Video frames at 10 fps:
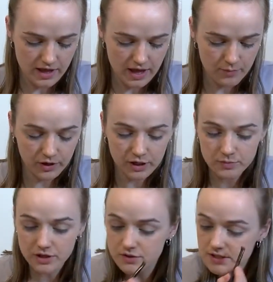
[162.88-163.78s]
And we're going to
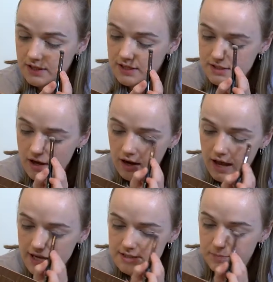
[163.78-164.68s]
be using this
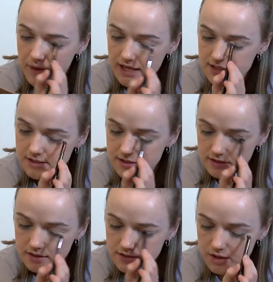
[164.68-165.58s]
colour as a base,
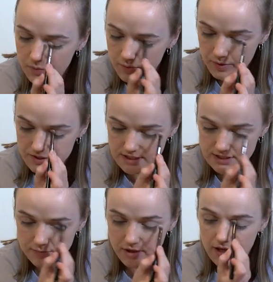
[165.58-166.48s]
so we want it
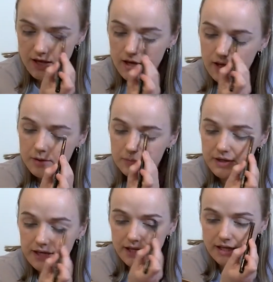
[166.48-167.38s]
to be
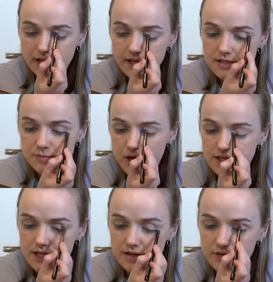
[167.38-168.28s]
completely
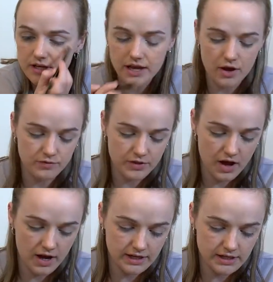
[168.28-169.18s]
spread evenly over the
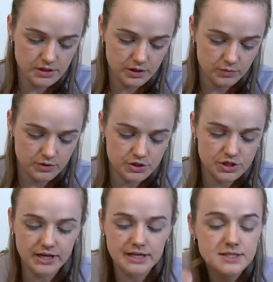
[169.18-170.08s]
eyelid. You want to
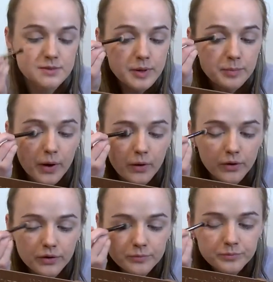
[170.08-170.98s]
gently sweep it on.